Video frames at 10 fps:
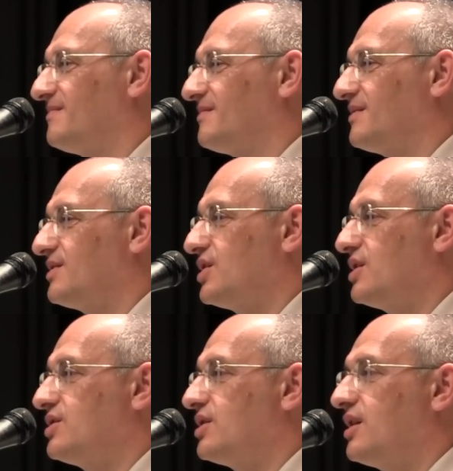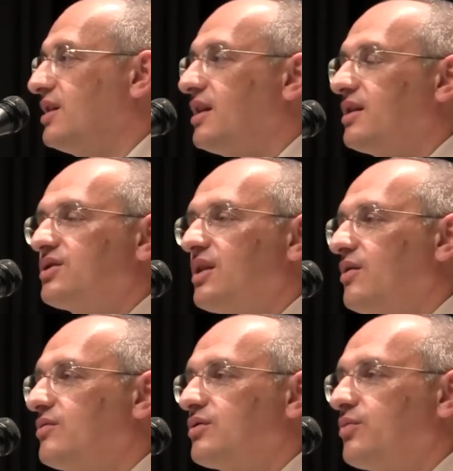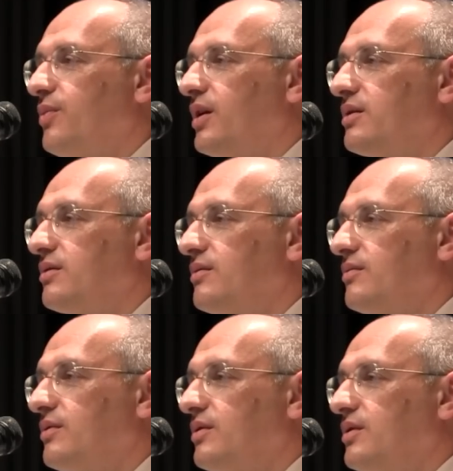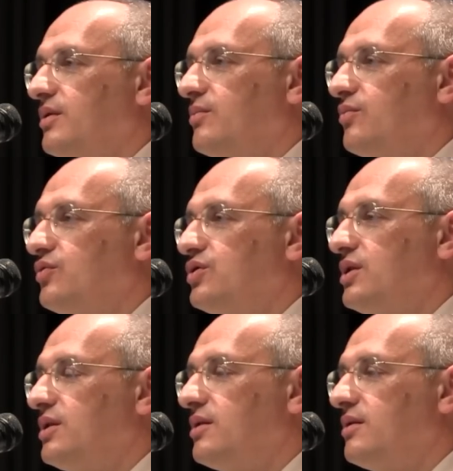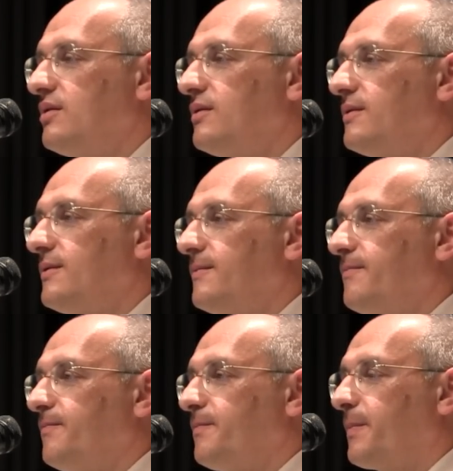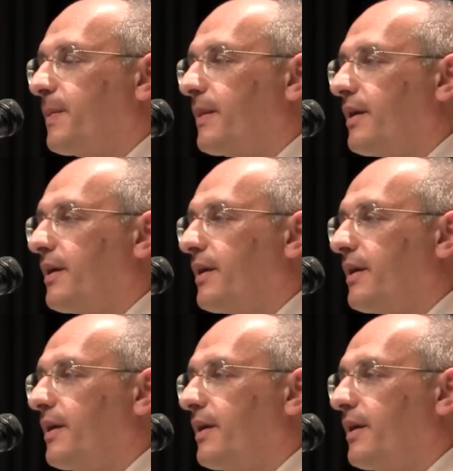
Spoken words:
Women are the one who educate. A woman must not